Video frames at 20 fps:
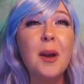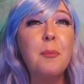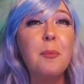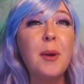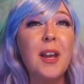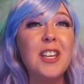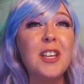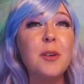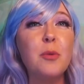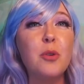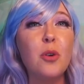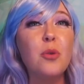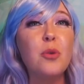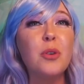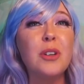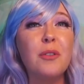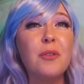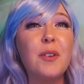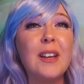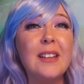Bet you we're all
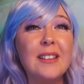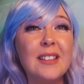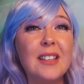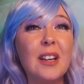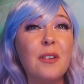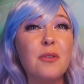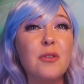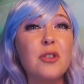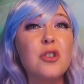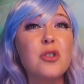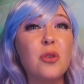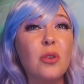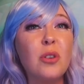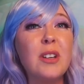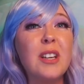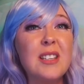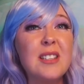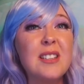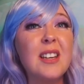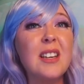going to find a different song
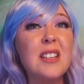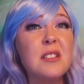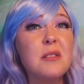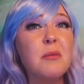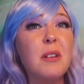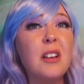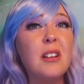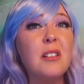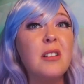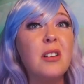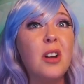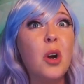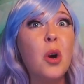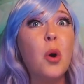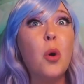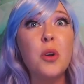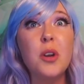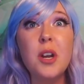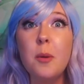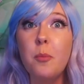to sing as well,
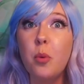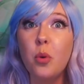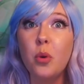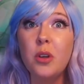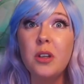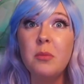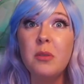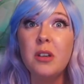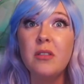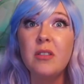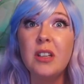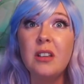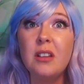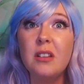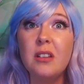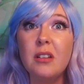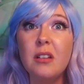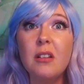or a poem to read.